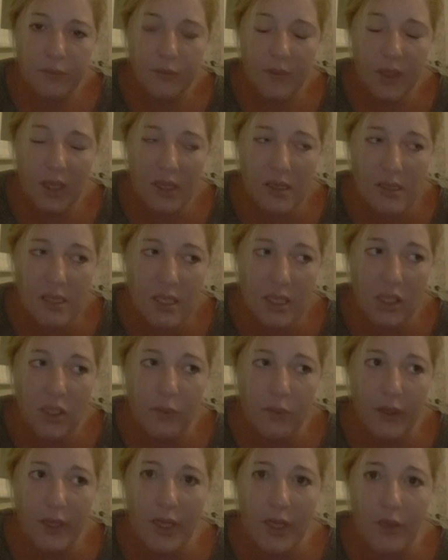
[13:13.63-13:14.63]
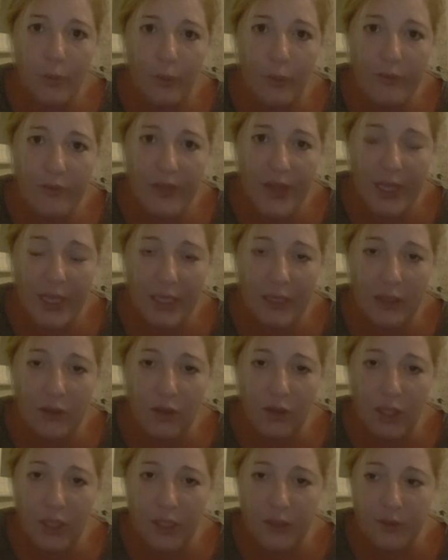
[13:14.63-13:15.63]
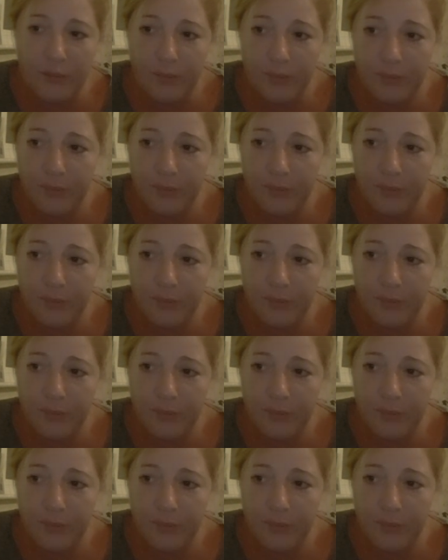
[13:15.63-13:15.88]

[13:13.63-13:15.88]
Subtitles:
Continue what you're doing for that little girl,